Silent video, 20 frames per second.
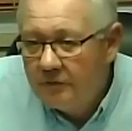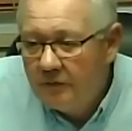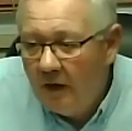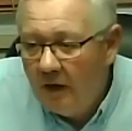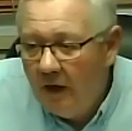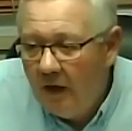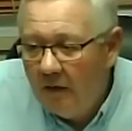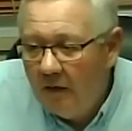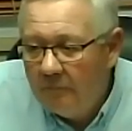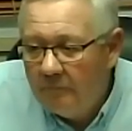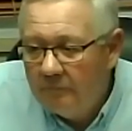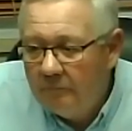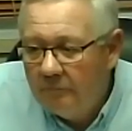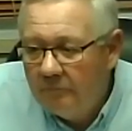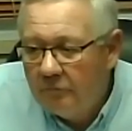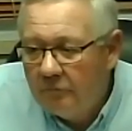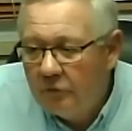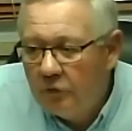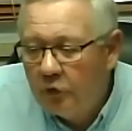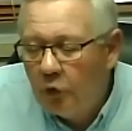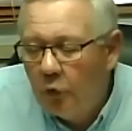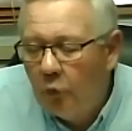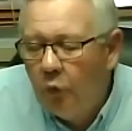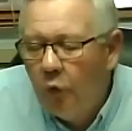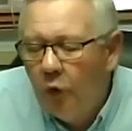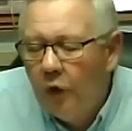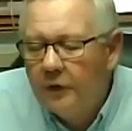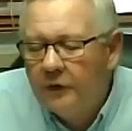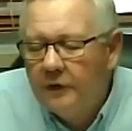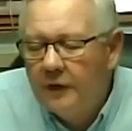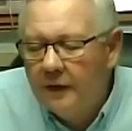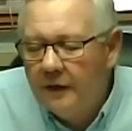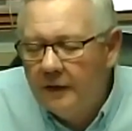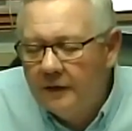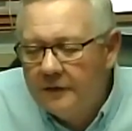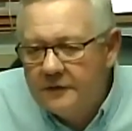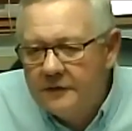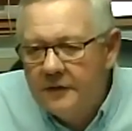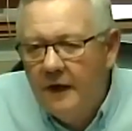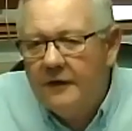the work that
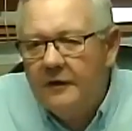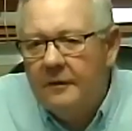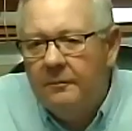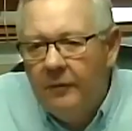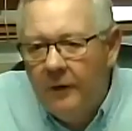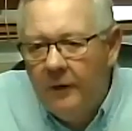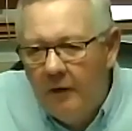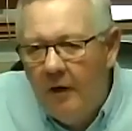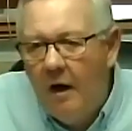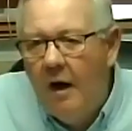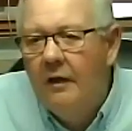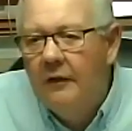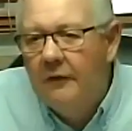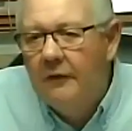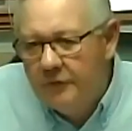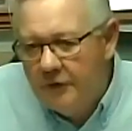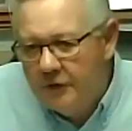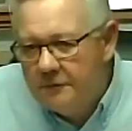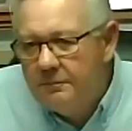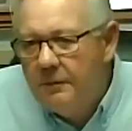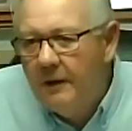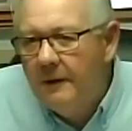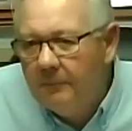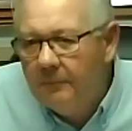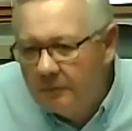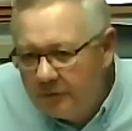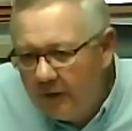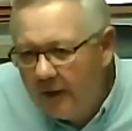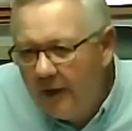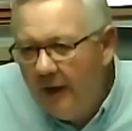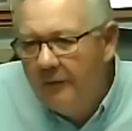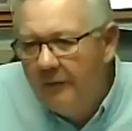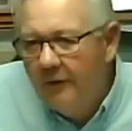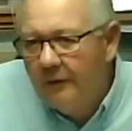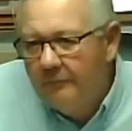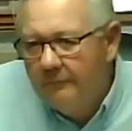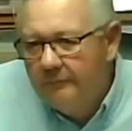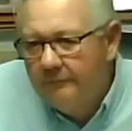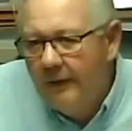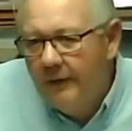gets done to bring all of these people together.
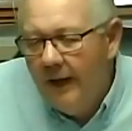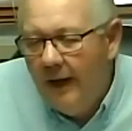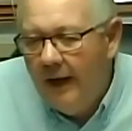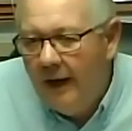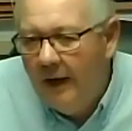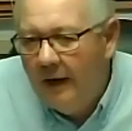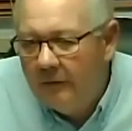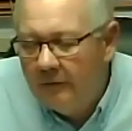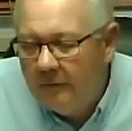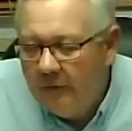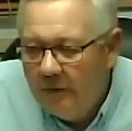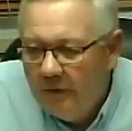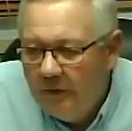And